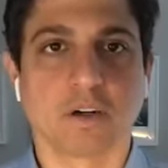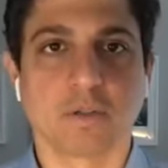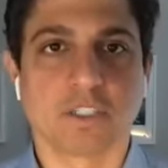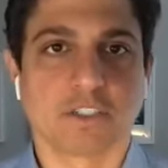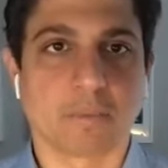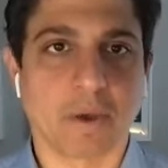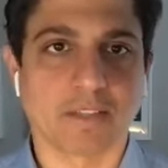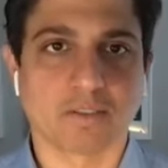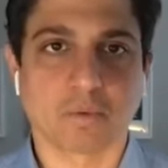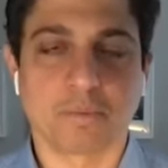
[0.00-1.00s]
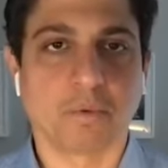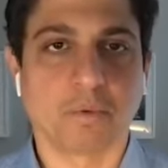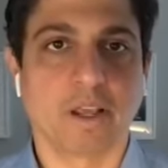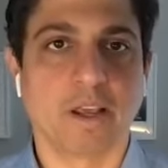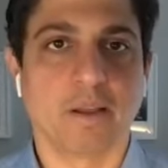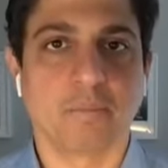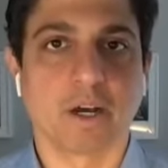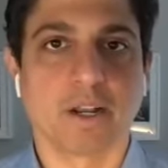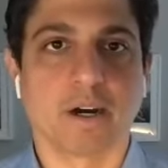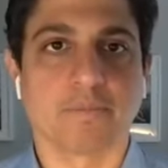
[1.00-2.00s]
So it just depends on what people need.
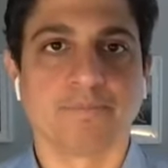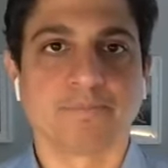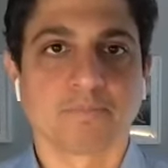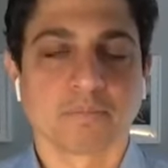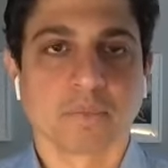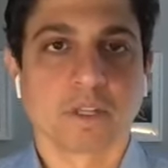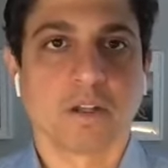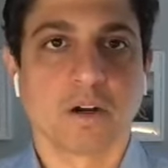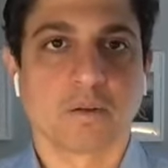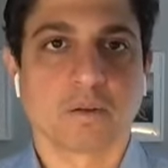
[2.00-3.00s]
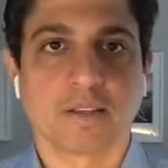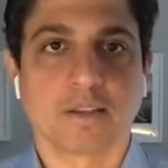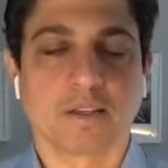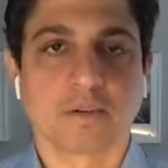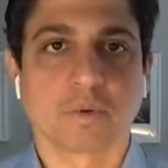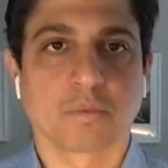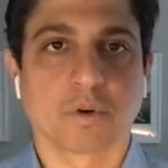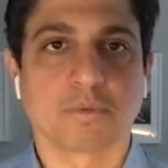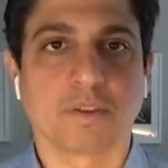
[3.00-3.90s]
But I think we're both